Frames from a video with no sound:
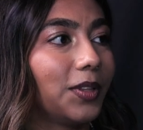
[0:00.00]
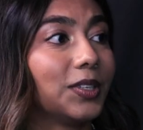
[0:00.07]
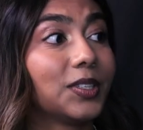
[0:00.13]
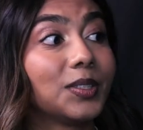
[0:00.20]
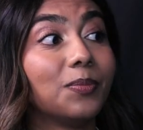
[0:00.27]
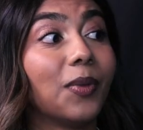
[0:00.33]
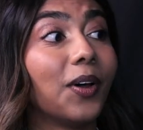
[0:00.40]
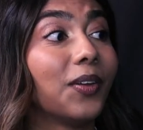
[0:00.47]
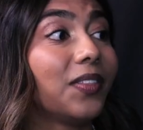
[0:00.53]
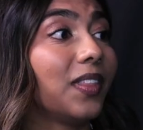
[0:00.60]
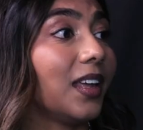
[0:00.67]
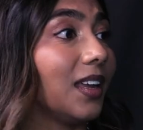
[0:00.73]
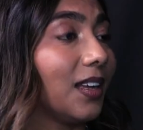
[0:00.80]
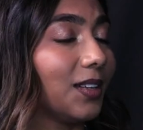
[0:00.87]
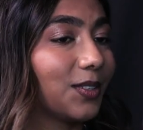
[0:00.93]
the small
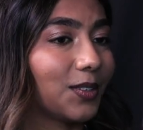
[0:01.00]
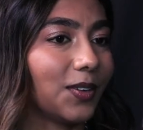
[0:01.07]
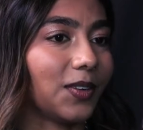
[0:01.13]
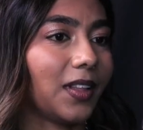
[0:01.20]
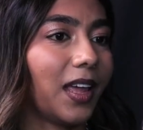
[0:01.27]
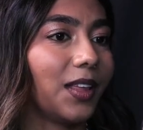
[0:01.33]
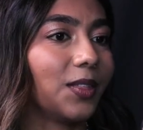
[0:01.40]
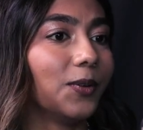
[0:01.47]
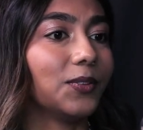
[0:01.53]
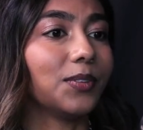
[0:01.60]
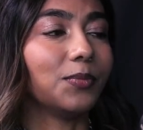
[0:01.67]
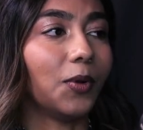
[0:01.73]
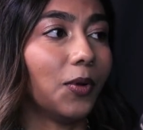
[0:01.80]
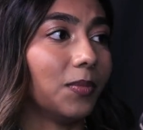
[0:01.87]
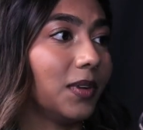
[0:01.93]
things or like those
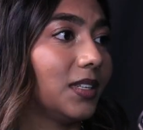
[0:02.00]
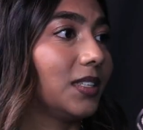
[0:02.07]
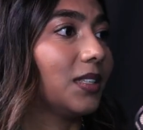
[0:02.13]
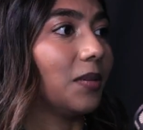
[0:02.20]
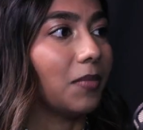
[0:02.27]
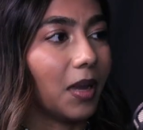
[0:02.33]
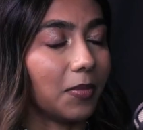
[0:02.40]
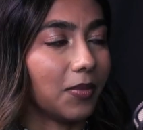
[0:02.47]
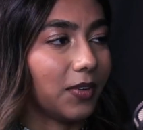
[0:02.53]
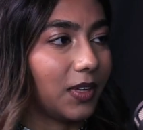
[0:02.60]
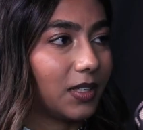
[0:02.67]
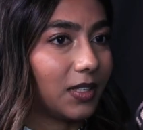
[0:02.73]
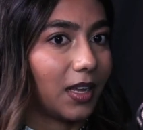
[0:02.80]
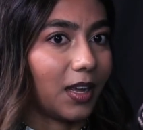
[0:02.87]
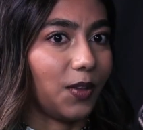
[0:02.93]
moments, the
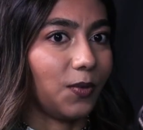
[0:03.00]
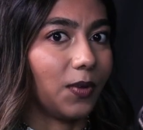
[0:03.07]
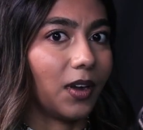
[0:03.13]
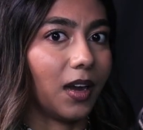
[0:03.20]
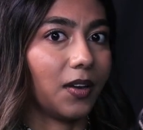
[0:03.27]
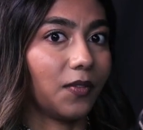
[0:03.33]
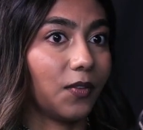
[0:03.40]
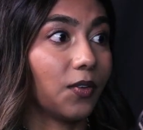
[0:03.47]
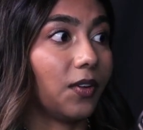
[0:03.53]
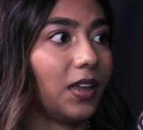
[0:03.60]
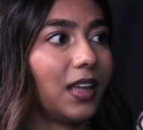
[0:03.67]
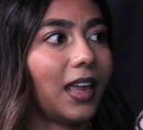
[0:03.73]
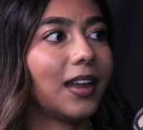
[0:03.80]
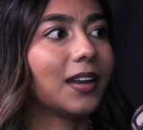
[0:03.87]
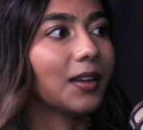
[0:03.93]
memories that you kind of
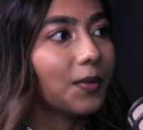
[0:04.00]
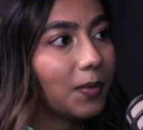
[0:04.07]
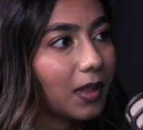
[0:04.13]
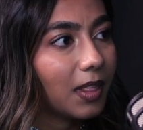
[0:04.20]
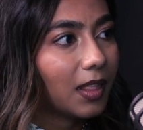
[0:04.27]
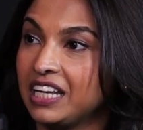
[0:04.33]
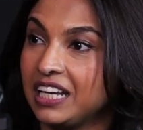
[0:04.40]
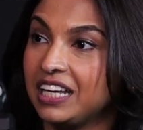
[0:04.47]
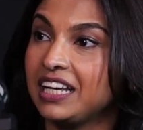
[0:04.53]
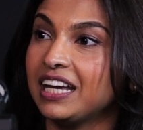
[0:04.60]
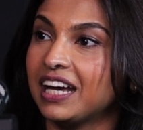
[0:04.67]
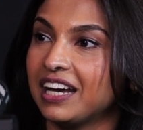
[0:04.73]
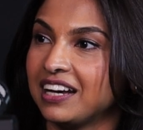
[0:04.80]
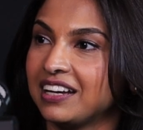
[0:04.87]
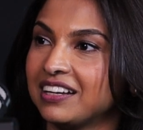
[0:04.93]
created with them.
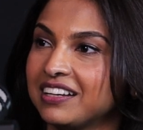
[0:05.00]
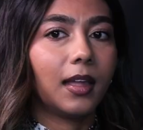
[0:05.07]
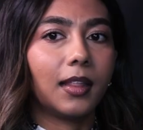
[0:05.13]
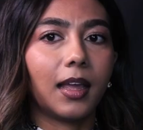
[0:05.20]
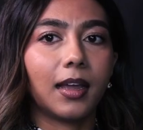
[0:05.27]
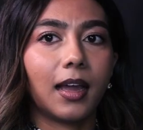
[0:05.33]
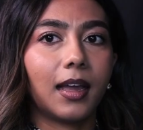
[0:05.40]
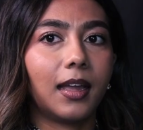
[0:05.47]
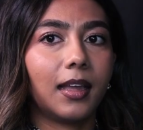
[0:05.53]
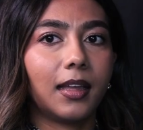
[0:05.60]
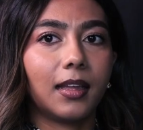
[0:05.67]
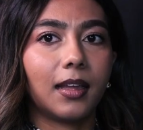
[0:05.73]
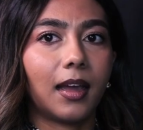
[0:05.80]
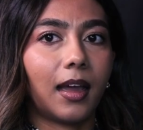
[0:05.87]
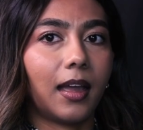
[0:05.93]
Yeah. Like
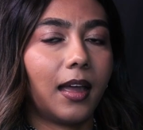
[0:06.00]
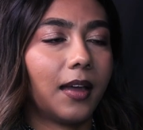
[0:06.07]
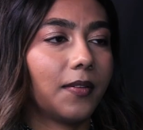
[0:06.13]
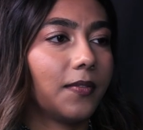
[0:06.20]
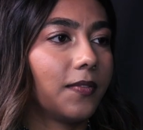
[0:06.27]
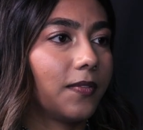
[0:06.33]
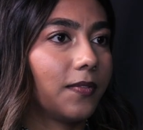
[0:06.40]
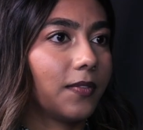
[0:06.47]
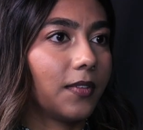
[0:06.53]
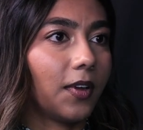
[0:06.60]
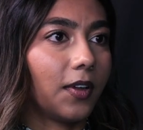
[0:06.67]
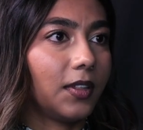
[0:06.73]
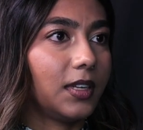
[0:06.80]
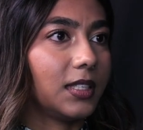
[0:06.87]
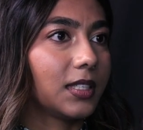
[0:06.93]
I have
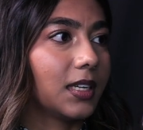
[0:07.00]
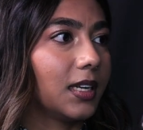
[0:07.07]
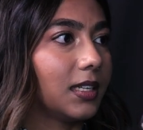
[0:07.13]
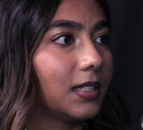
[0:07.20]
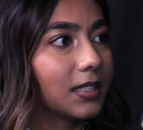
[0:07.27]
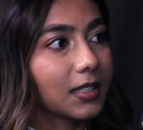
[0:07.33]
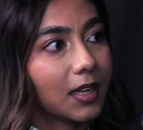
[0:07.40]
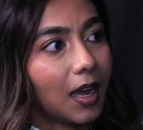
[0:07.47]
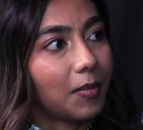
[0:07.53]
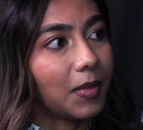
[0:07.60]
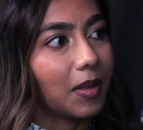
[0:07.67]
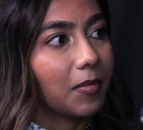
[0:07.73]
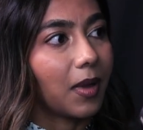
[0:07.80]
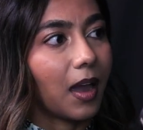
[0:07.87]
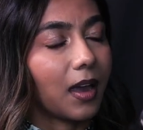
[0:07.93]
all these kids
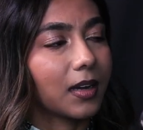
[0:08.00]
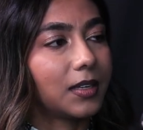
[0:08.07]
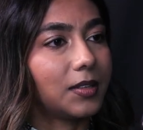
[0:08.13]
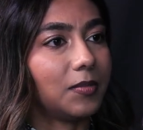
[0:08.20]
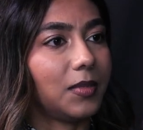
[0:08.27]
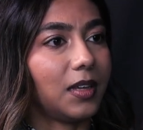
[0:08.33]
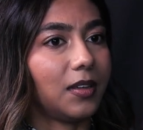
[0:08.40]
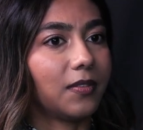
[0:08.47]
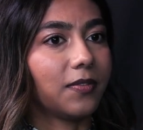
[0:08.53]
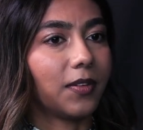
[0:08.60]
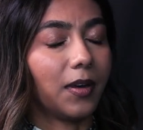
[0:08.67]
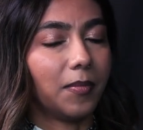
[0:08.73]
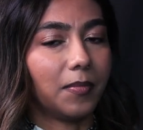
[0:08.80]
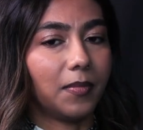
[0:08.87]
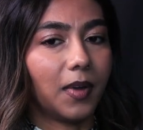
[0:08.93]
coming back to me
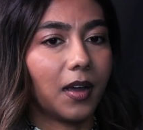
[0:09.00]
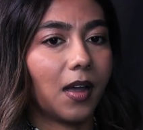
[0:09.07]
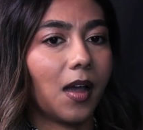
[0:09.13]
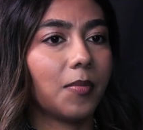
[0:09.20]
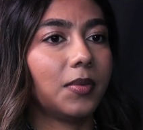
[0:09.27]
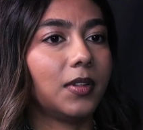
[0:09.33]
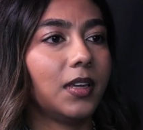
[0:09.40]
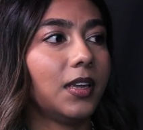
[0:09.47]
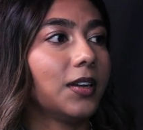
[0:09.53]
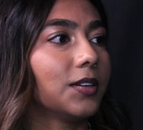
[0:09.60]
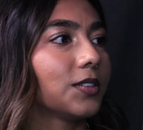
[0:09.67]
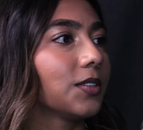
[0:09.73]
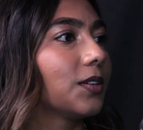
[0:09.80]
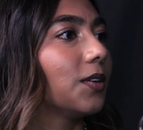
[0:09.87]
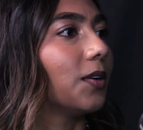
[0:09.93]
from a couple of
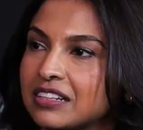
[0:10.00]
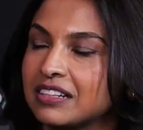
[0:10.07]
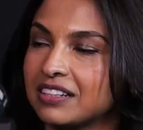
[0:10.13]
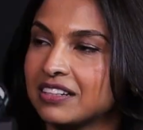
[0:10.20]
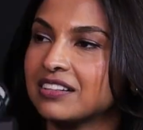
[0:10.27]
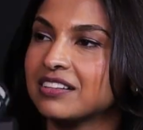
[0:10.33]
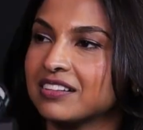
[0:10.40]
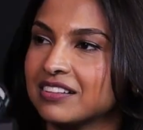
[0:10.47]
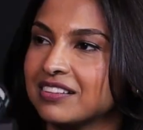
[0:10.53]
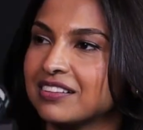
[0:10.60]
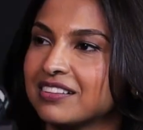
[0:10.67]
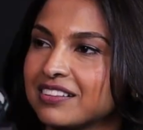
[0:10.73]
years ago,